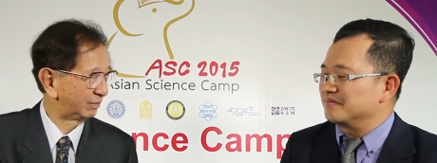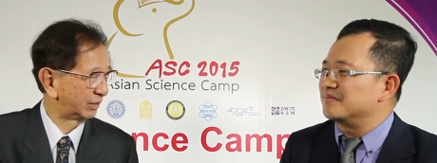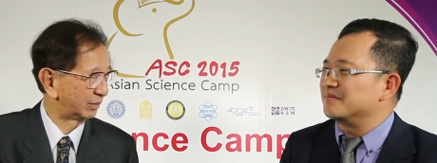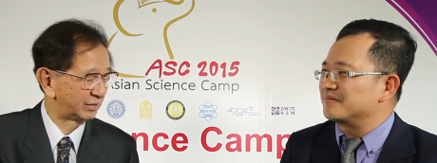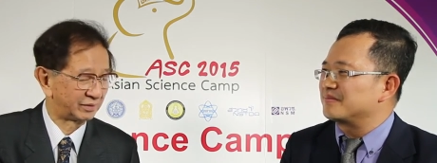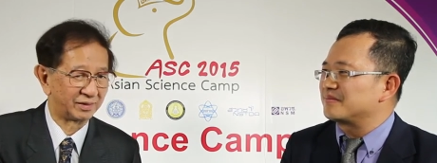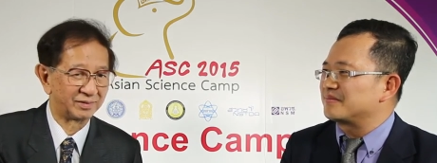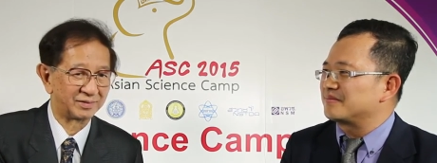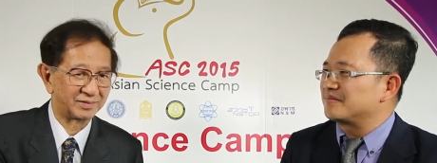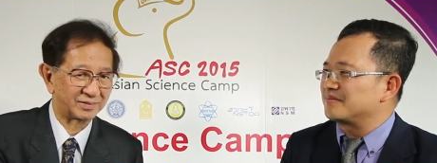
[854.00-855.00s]
Speaker 1: to
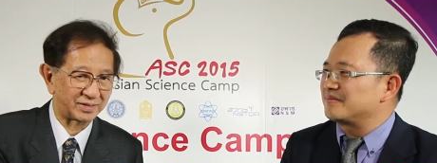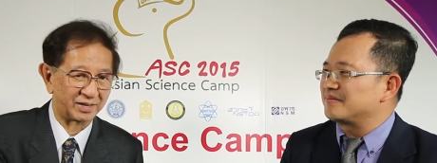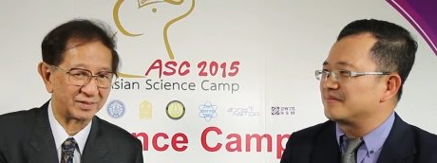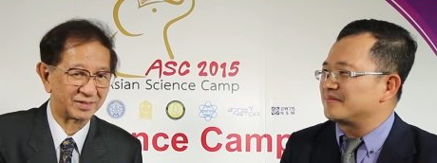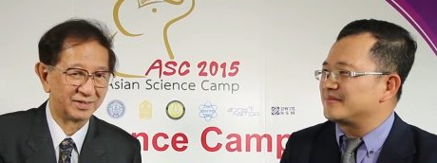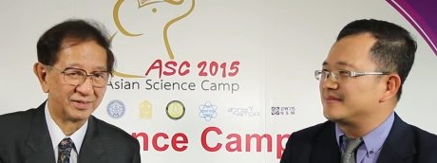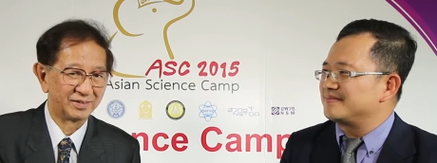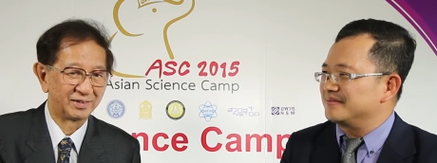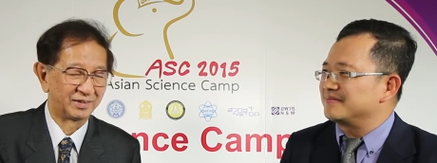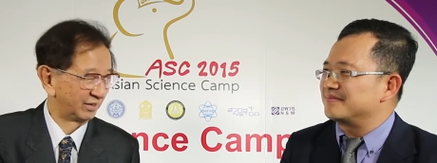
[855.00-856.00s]
understand science,
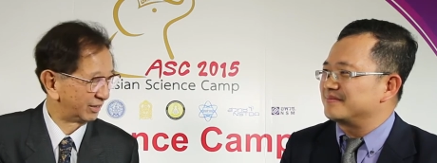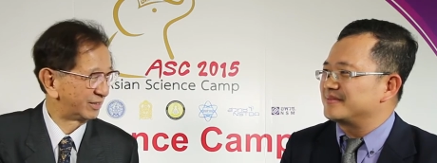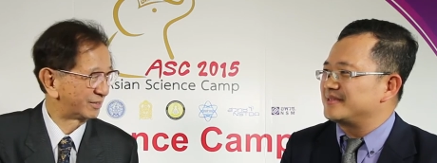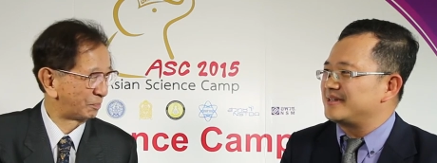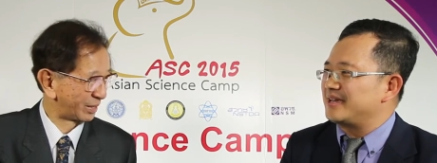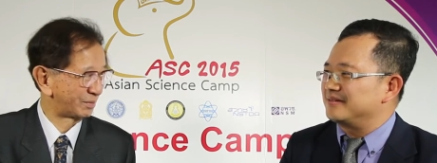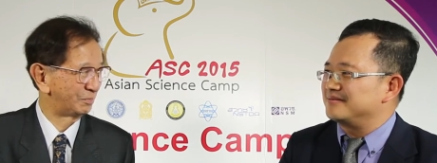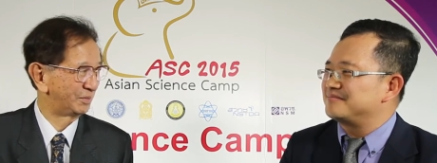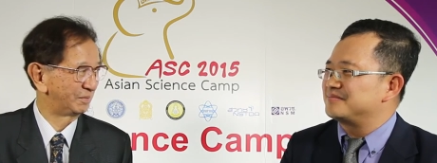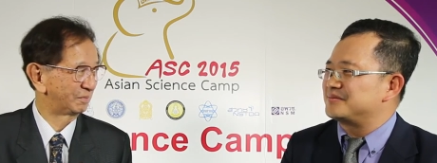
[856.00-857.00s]
and it is
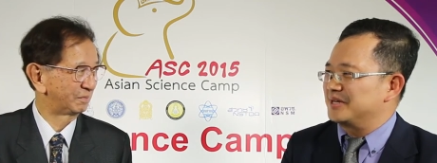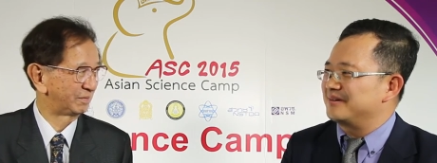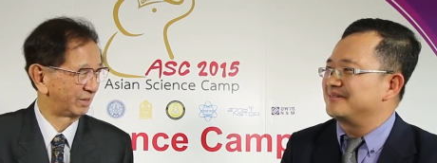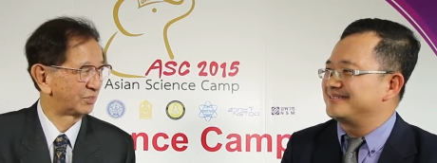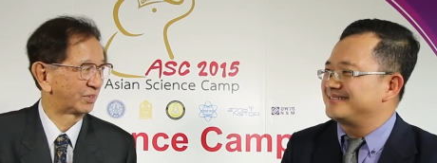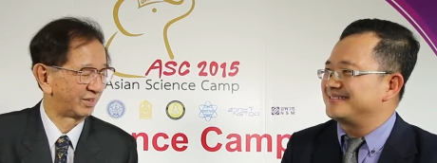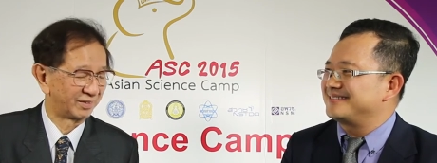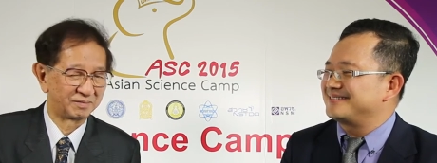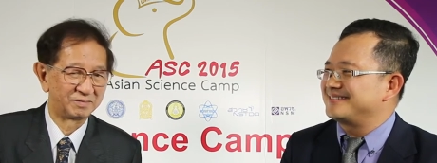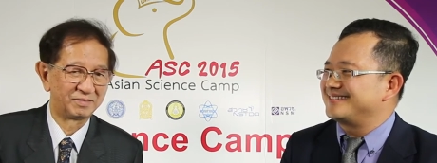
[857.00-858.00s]
possible yeah. to
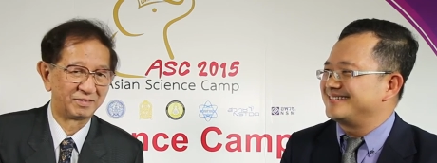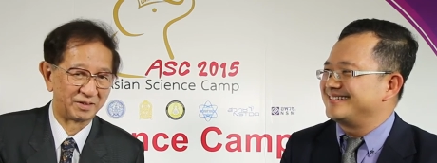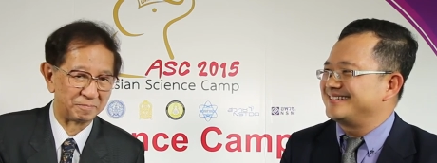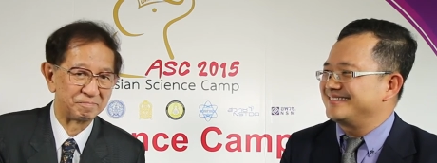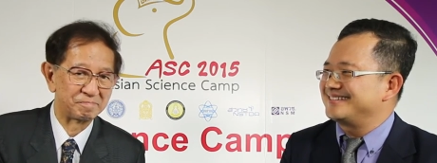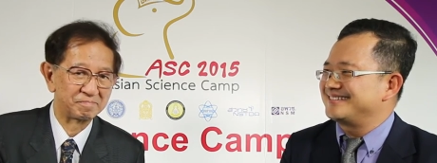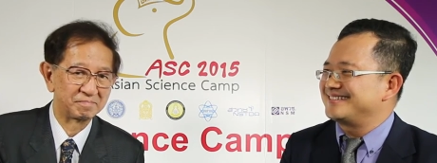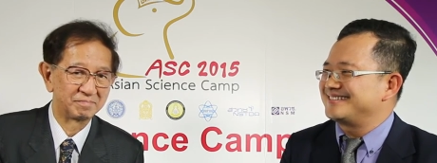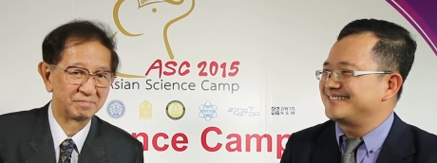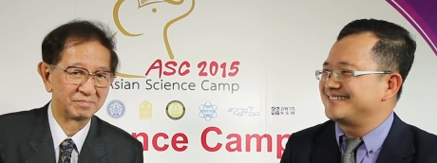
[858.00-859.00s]
educate them.
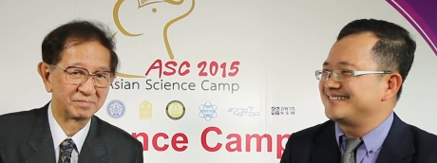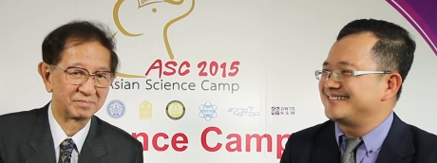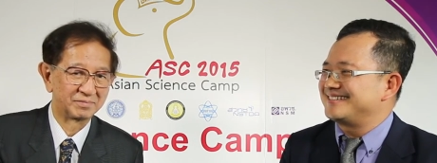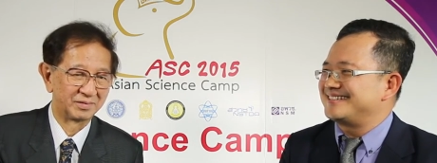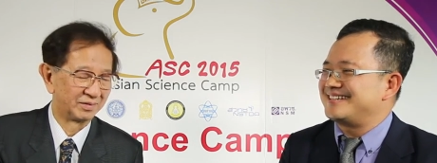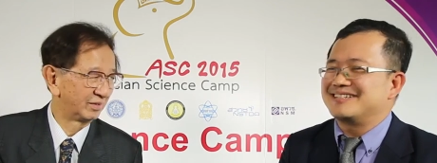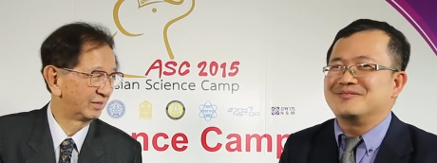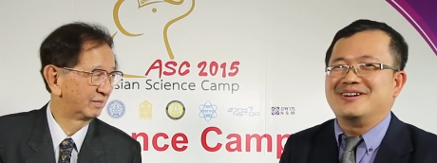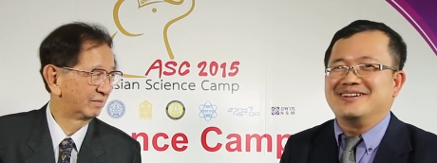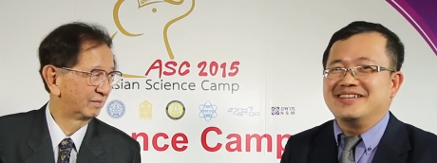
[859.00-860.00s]

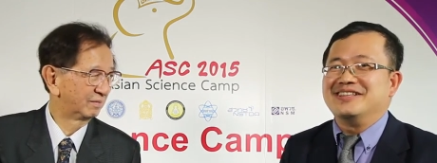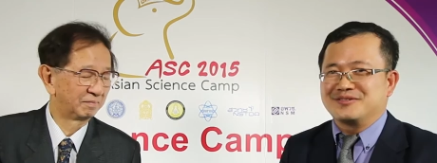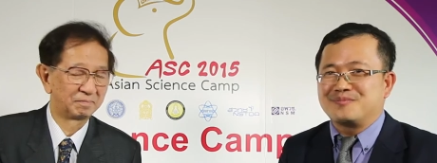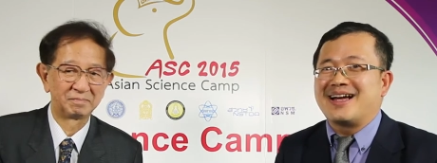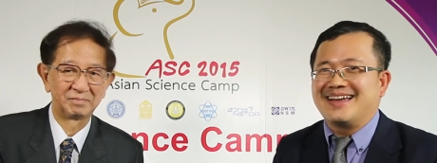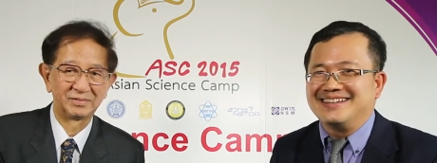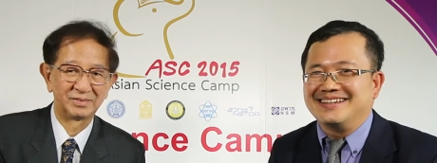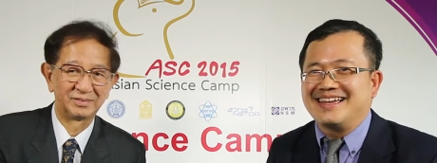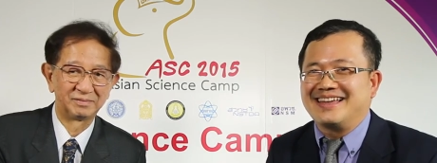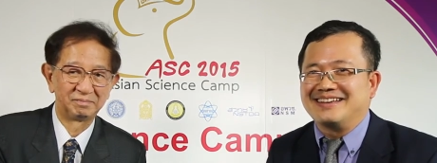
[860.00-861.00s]
Speaker 2: That's very
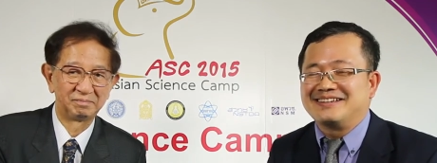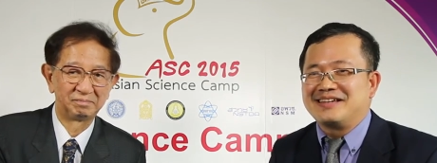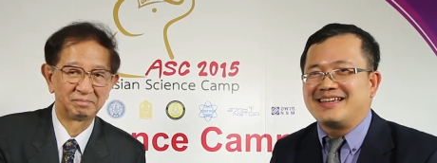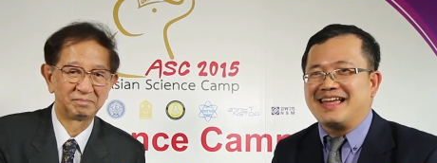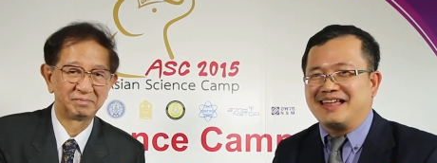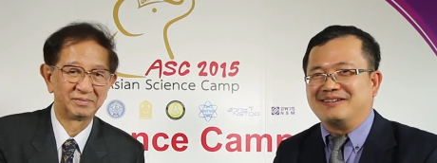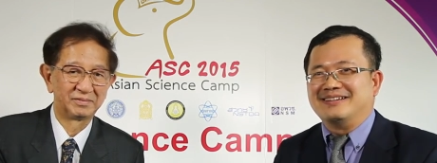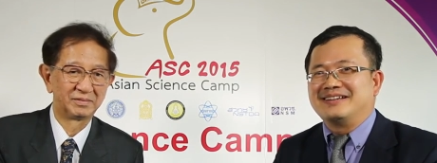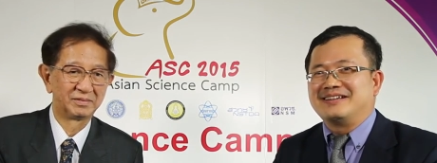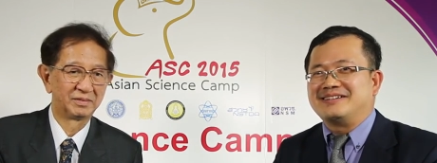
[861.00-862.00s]
inspiring, mm -hmm. and, and
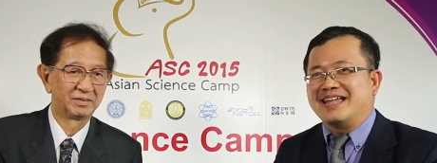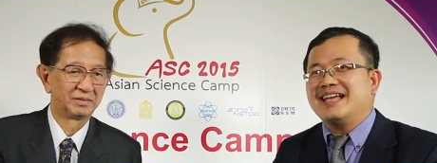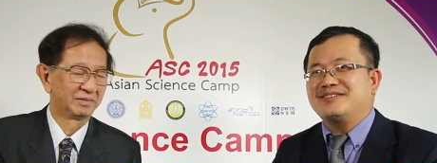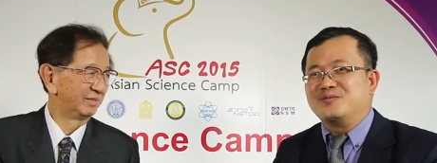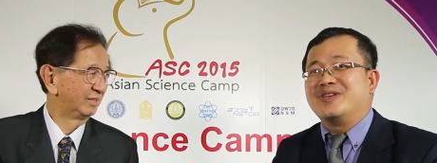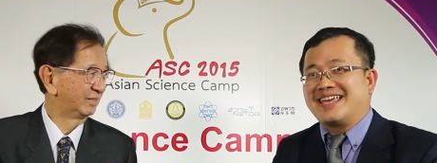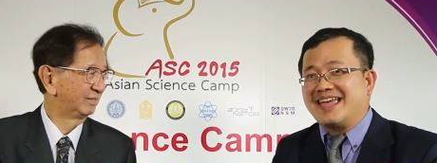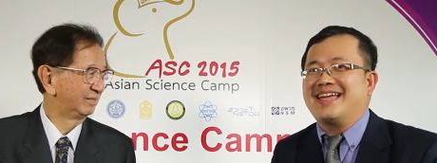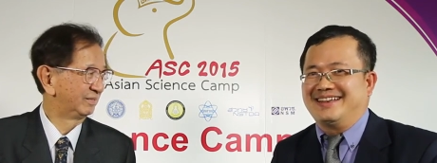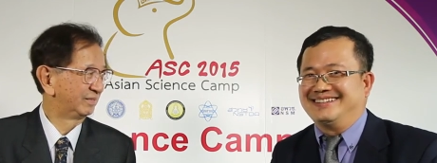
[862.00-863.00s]
that we
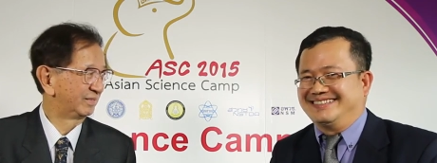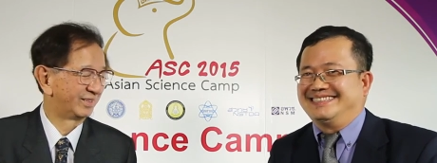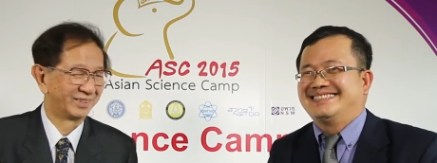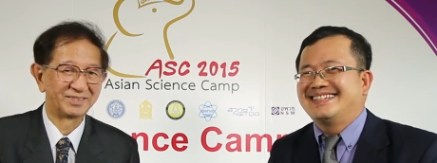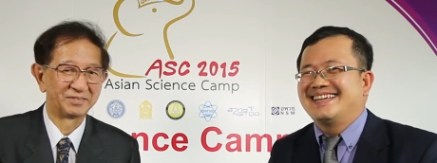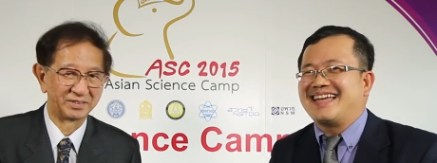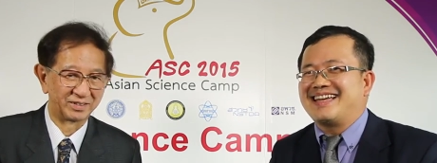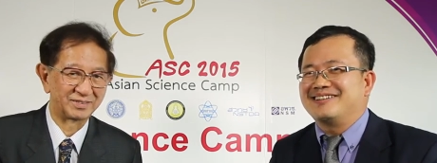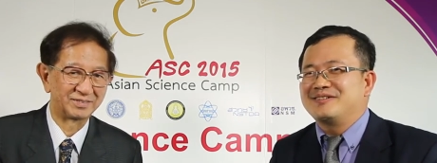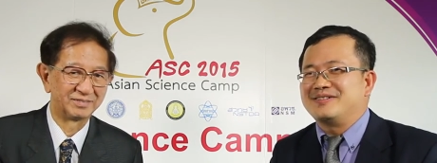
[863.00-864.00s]
can. Yes,
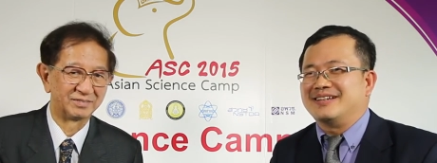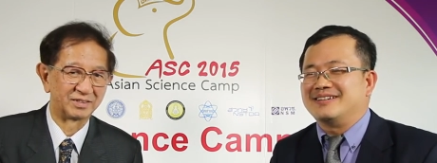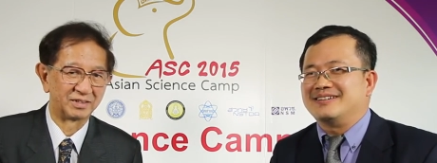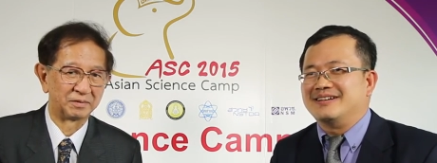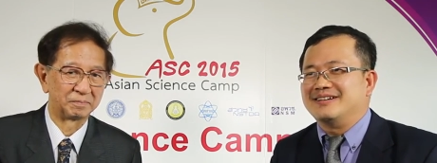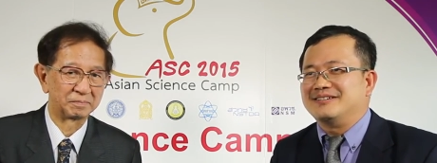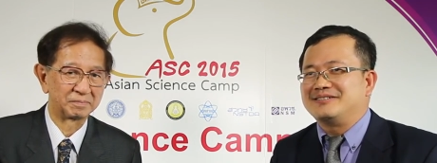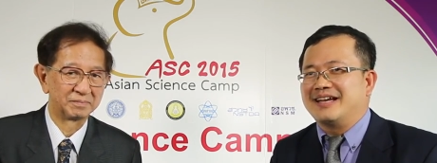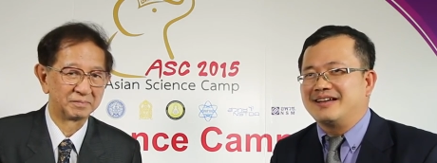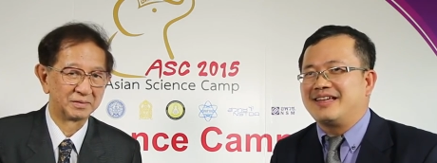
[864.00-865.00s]
yes, the, we can. Uh,
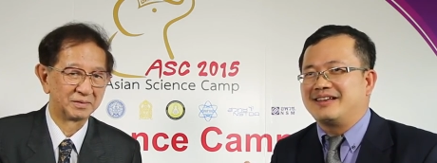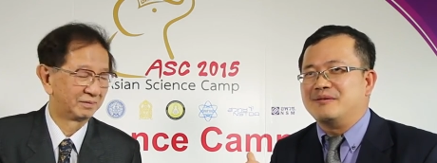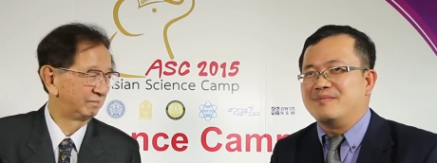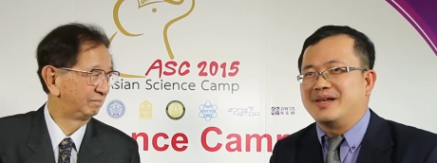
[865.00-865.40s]
yeah, and the